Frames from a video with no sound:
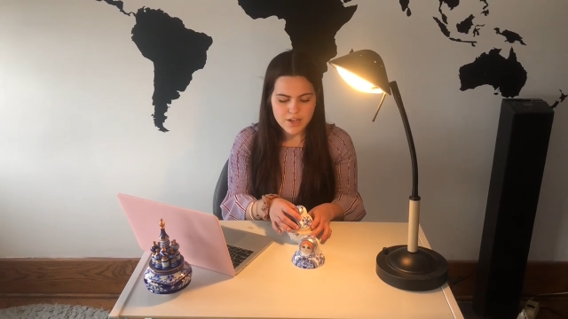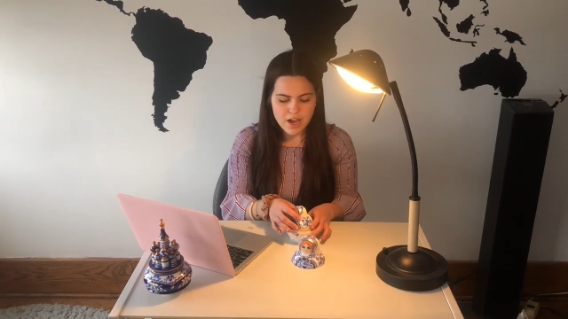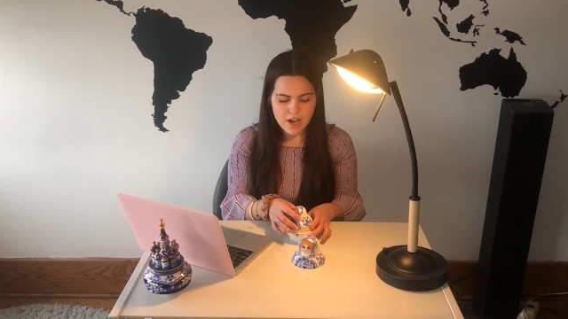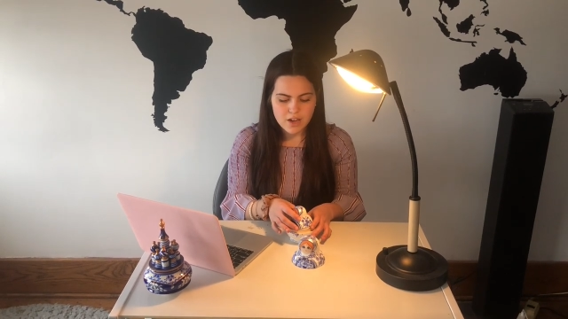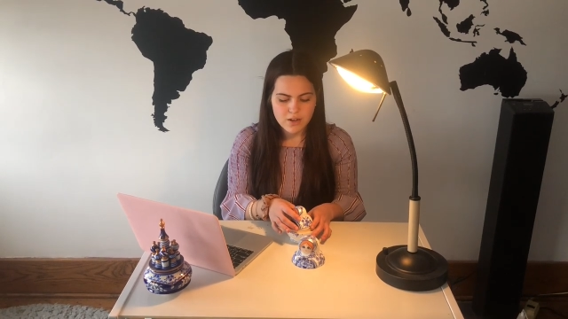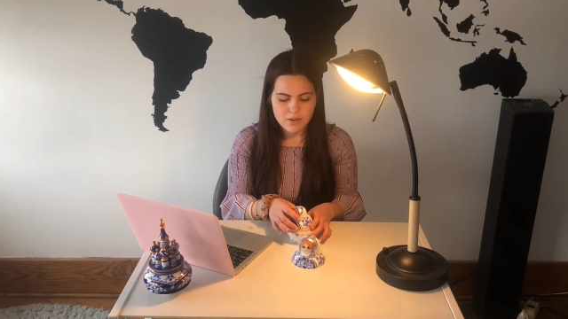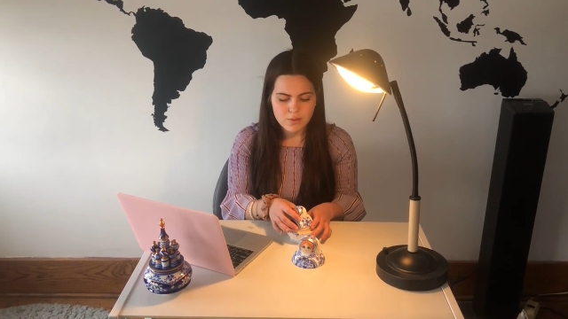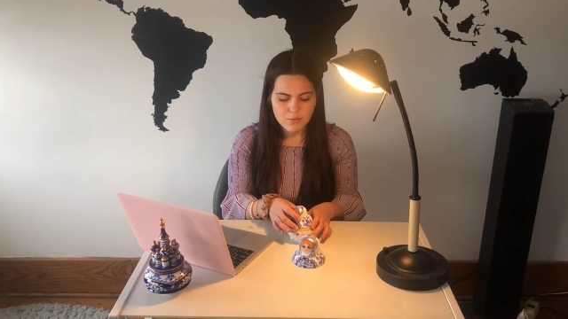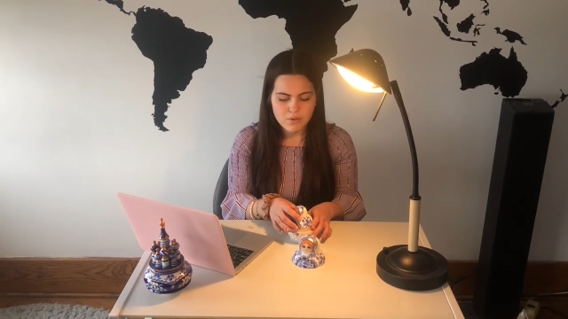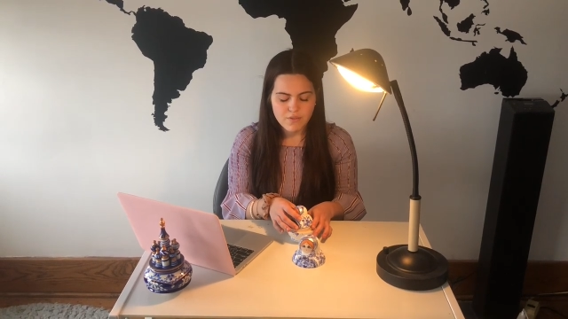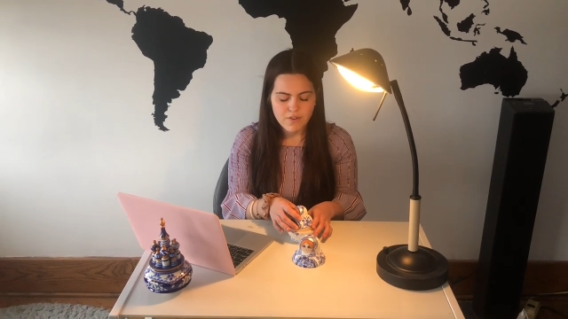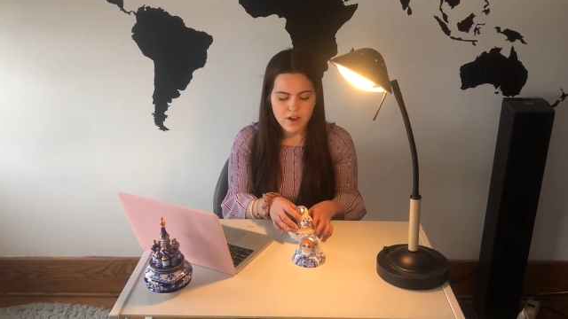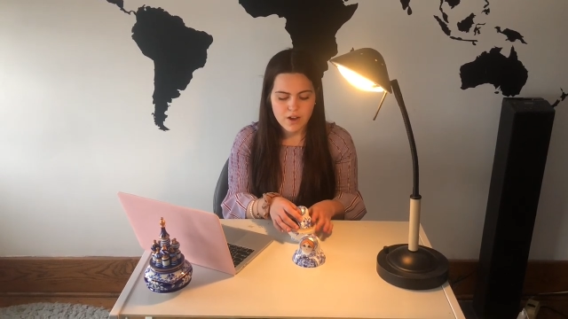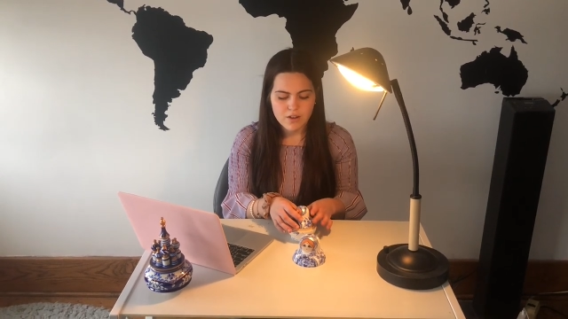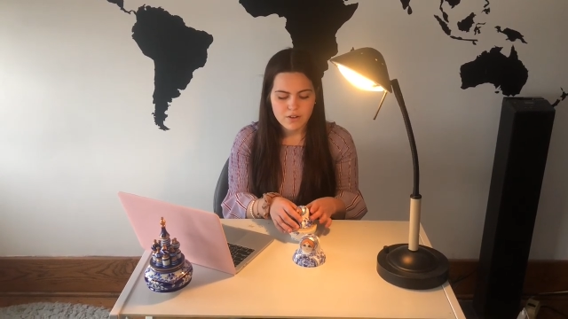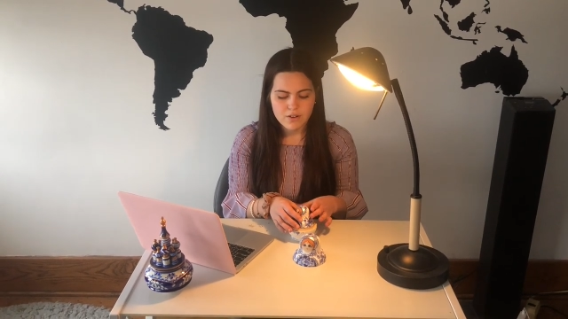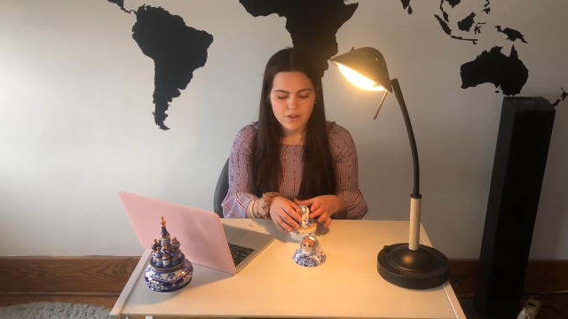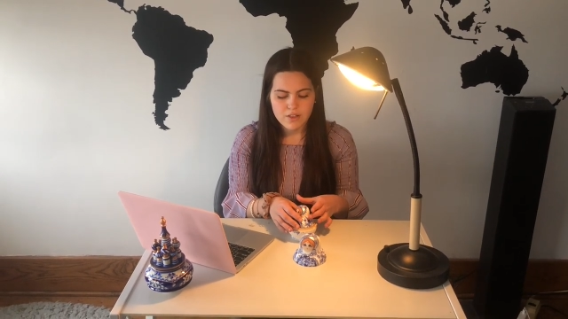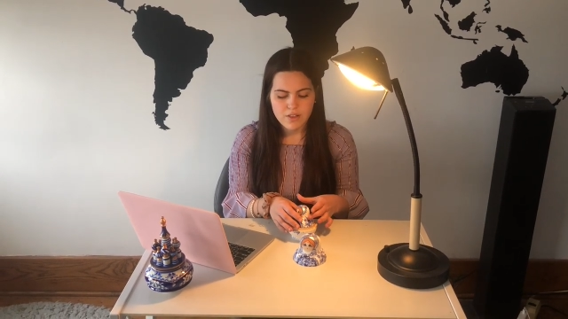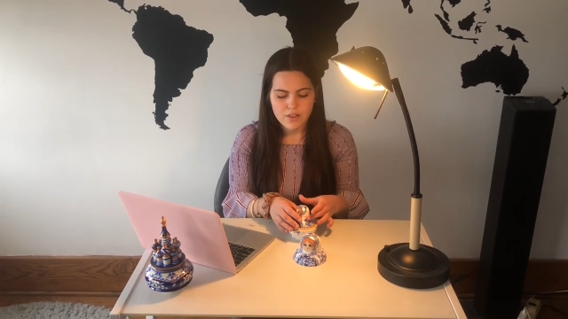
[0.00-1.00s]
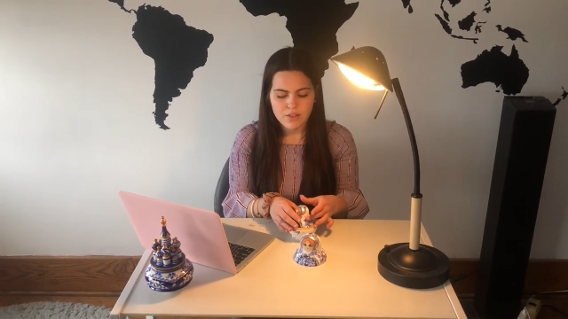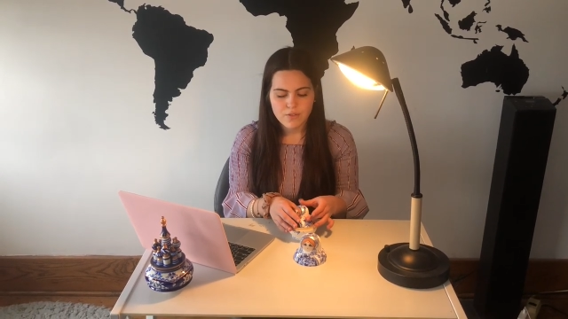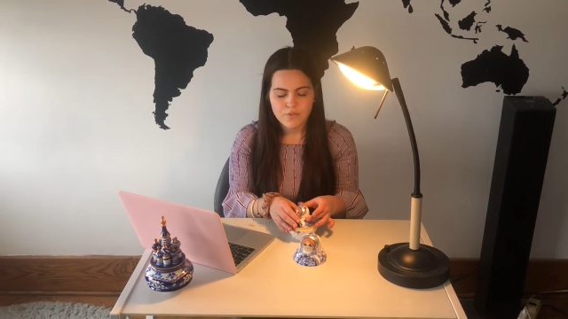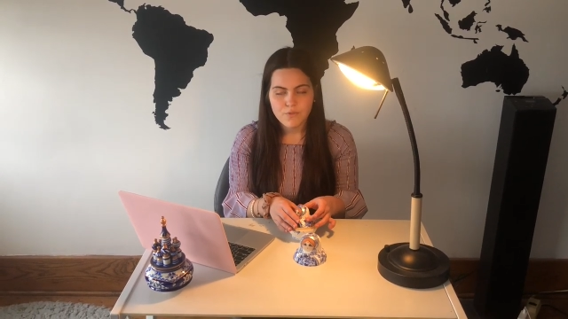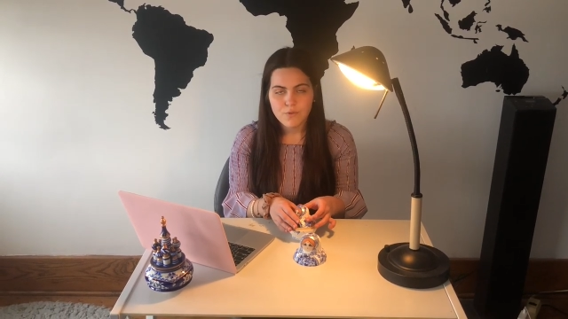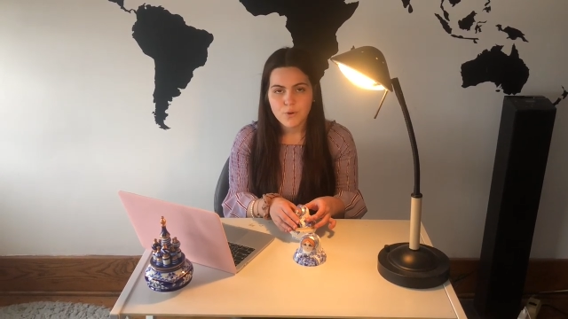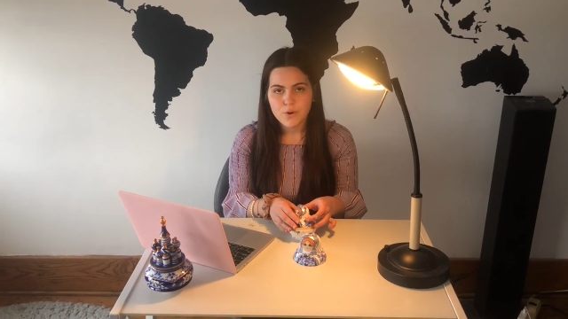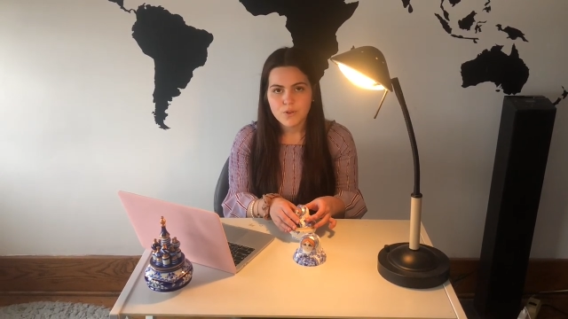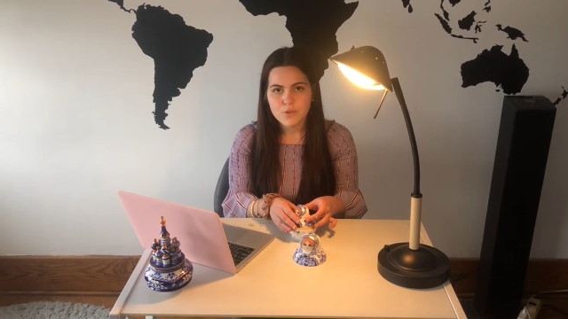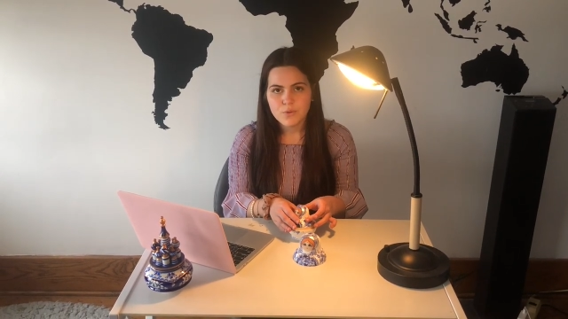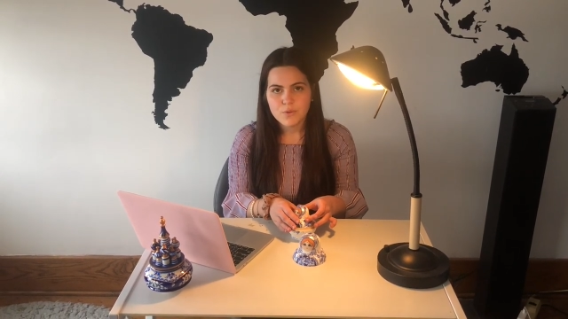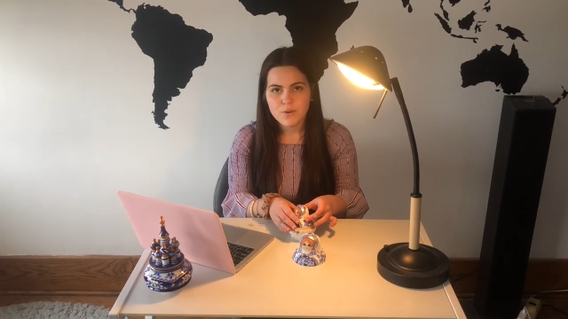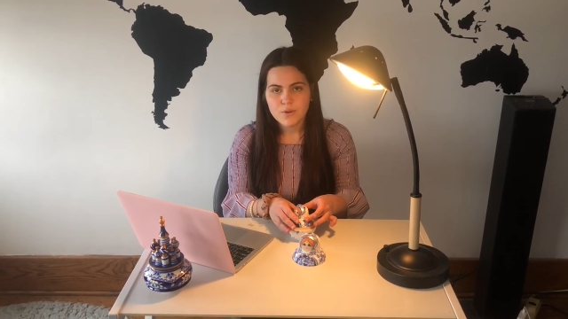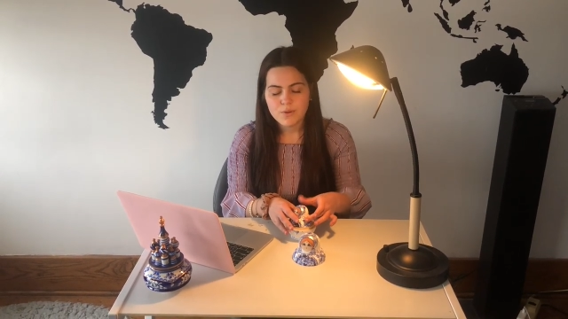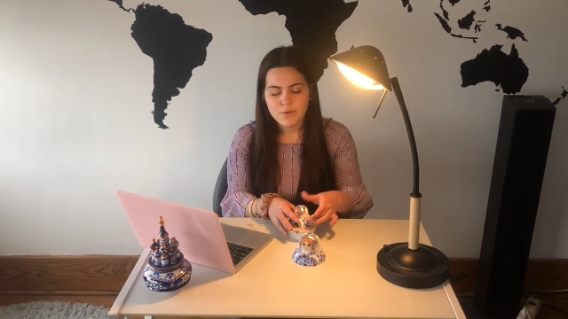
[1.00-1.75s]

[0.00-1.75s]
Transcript: again, we find that the fourth